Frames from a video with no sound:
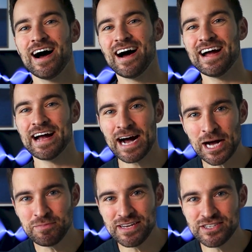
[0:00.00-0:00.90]
Hi,
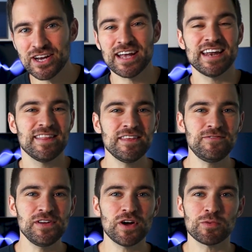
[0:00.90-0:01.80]
I'm DJ, and in this
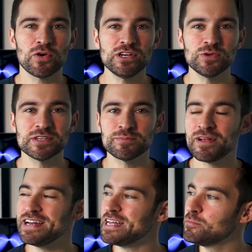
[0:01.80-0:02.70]
video, I'm going to
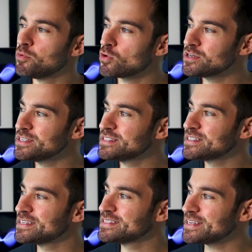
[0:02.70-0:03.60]
explain
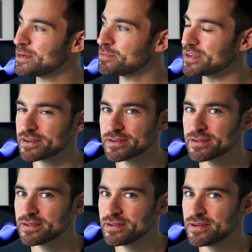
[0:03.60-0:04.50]
importance sampling.
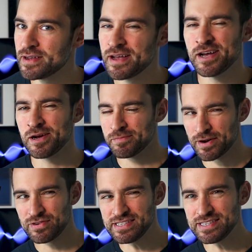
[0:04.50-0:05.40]

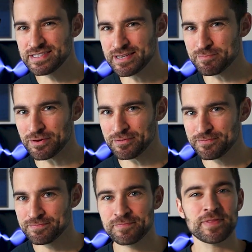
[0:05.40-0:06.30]
My reason is simple.
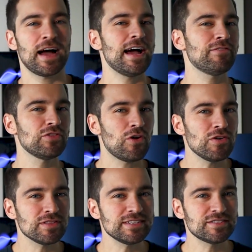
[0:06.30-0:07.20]
I have a
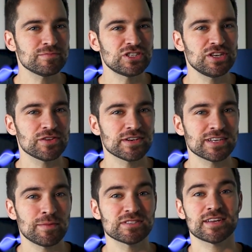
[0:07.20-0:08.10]
long list of machine learning
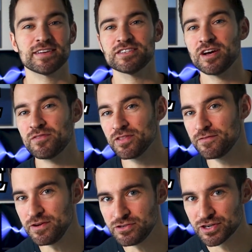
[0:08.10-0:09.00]
topics I'd like to cover in the
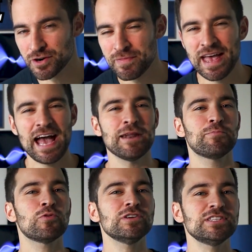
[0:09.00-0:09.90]
future, and
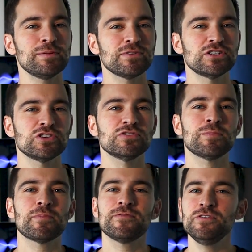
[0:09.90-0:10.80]
importance sampling shows
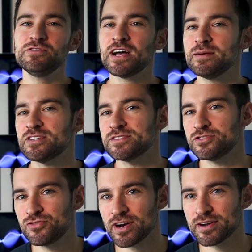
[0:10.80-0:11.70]
up a few times as a
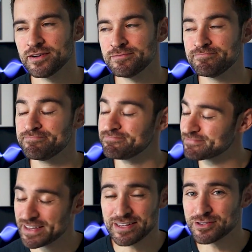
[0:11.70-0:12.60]
trick.
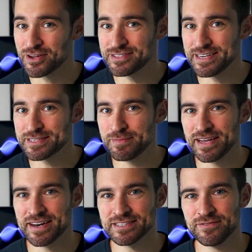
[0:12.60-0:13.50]
And that's all it takes to
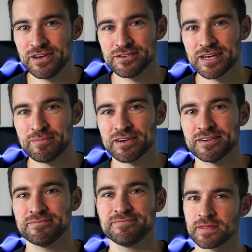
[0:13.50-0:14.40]
make it as a video topic.